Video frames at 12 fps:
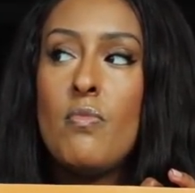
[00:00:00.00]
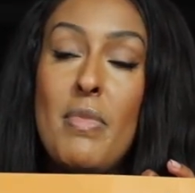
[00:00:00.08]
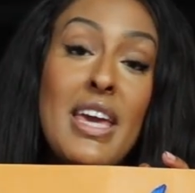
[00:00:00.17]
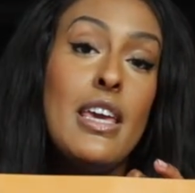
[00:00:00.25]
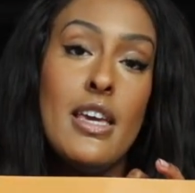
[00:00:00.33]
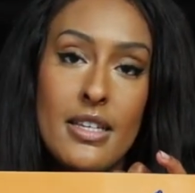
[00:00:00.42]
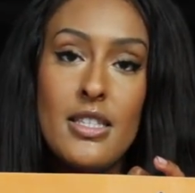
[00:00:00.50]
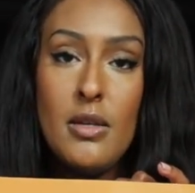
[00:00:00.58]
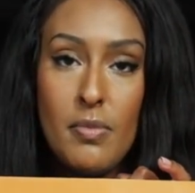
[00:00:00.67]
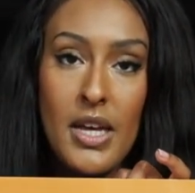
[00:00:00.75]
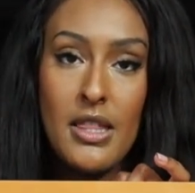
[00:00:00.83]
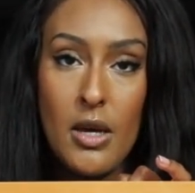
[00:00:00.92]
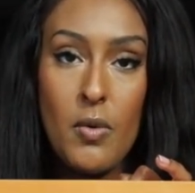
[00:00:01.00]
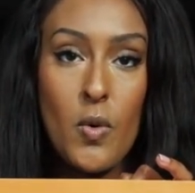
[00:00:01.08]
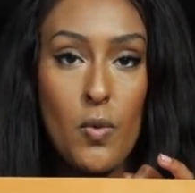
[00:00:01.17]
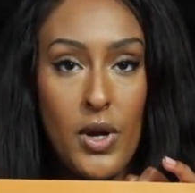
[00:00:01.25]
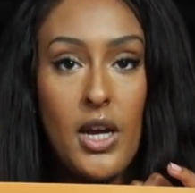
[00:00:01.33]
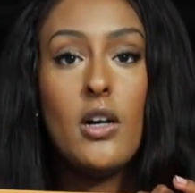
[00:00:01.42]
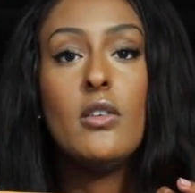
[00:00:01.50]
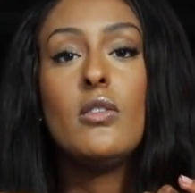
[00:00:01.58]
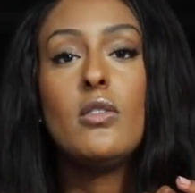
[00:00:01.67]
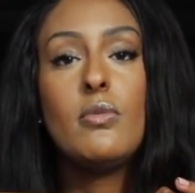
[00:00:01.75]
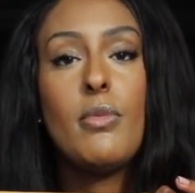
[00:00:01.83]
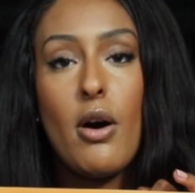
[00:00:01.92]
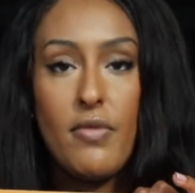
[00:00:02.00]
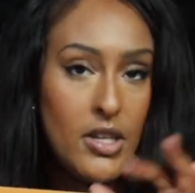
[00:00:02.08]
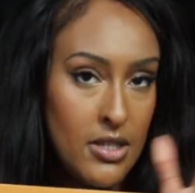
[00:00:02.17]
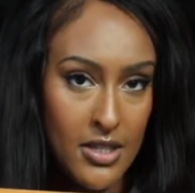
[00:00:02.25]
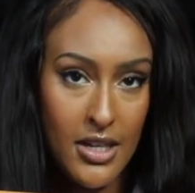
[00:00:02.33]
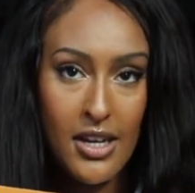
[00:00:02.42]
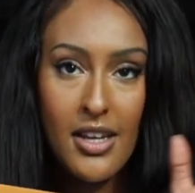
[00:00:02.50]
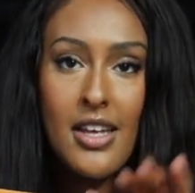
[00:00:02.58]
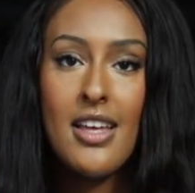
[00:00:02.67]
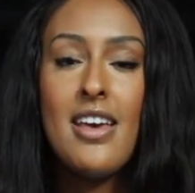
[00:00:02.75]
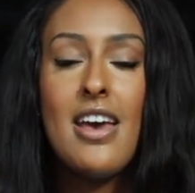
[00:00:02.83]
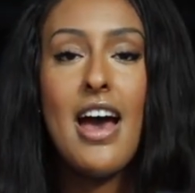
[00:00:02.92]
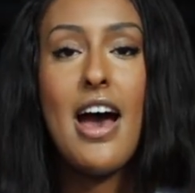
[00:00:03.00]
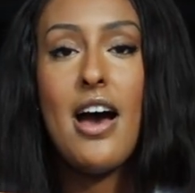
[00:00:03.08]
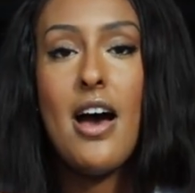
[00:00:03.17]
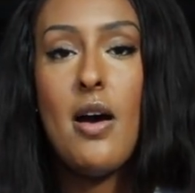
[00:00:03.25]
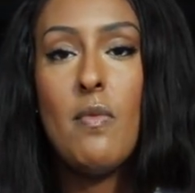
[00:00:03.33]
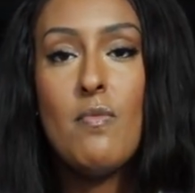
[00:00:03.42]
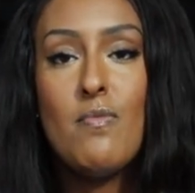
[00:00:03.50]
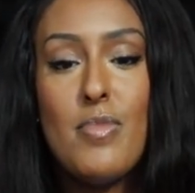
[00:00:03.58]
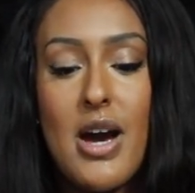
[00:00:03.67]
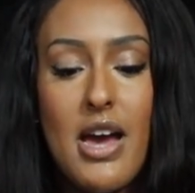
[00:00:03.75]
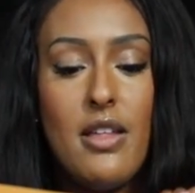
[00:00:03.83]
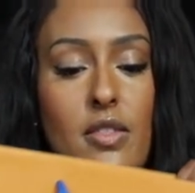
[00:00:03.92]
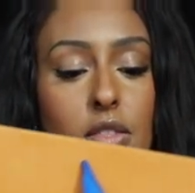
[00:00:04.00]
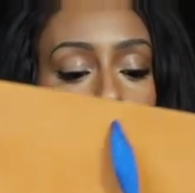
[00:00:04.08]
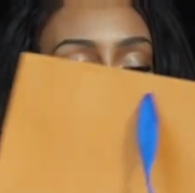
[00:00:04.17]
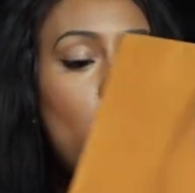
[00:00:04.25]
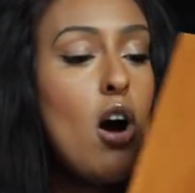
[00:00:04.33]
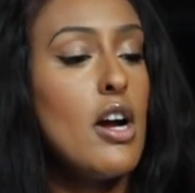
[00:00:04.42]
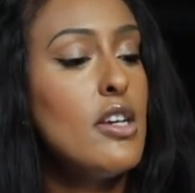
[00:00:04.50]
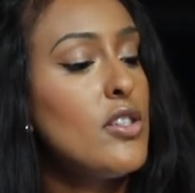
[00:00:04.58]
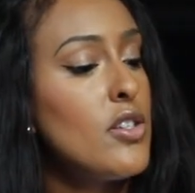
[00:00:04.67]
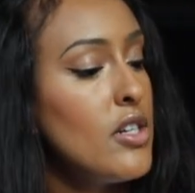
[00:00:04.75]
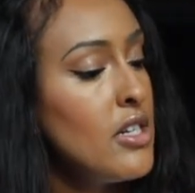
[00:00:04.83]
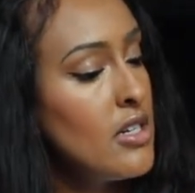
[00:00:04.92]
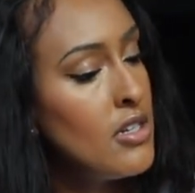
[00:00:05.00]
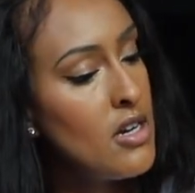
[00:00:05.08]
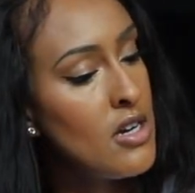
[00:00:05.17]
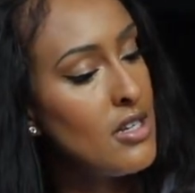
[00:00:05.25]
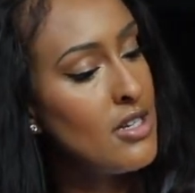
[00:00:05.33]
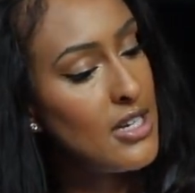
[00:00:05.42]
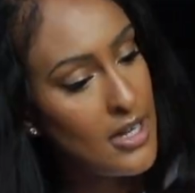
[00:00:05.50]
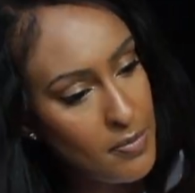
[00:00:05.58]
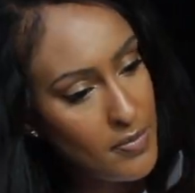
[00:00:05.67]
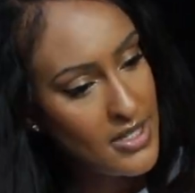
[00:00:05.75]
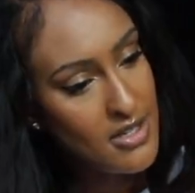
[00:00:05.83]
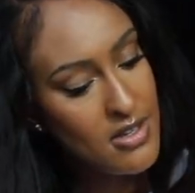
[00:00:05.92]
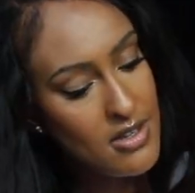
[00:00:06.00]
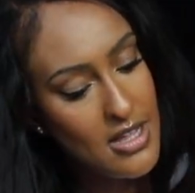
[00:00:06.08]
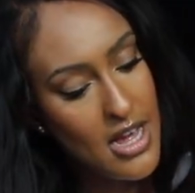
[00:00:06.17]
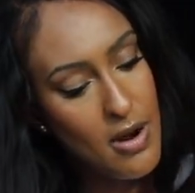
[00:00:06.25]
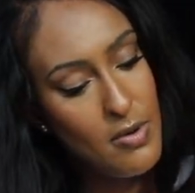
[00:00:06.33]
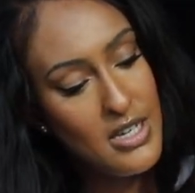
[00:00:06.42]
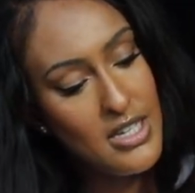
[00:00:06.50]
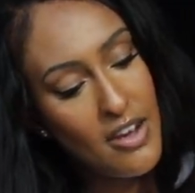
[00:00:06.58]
making it seem like they were real, obviously, but there are certain tips that I would